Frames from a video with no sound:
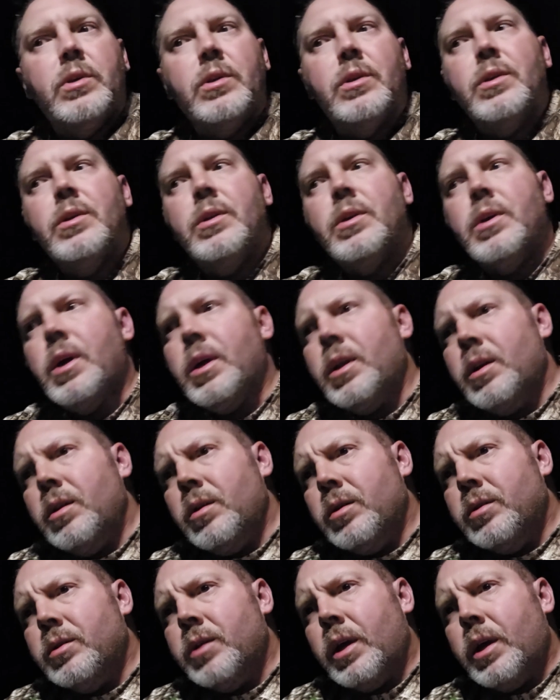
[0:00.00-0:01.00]
it kind of
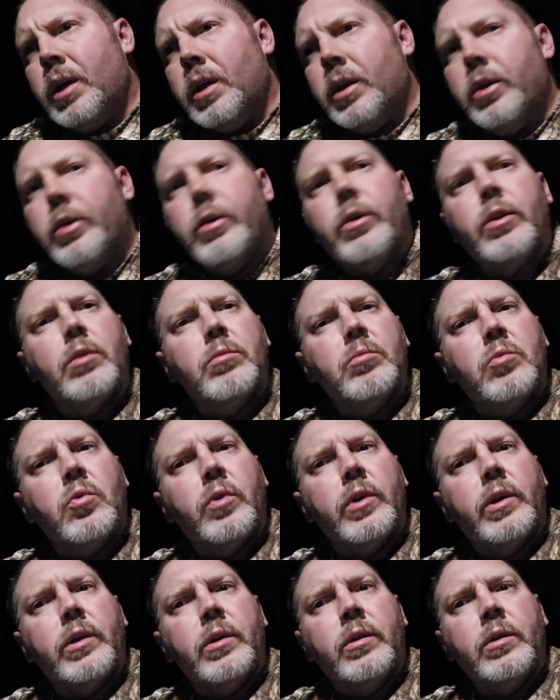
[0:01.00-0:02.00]
looks like in here in the
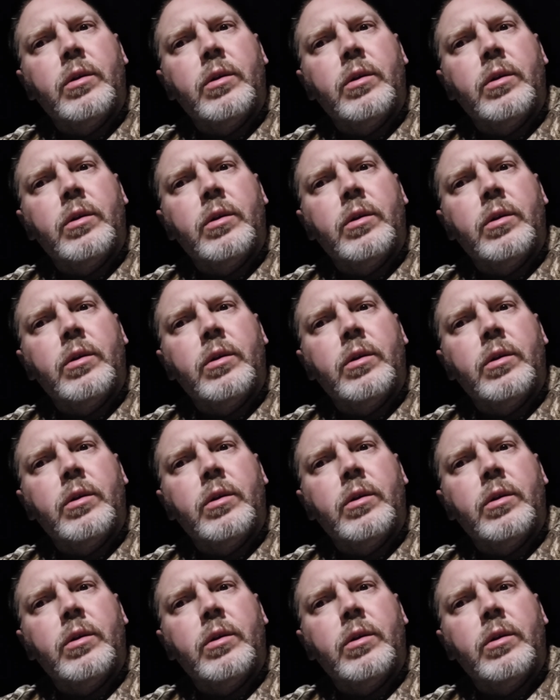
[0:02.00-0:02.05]
morning.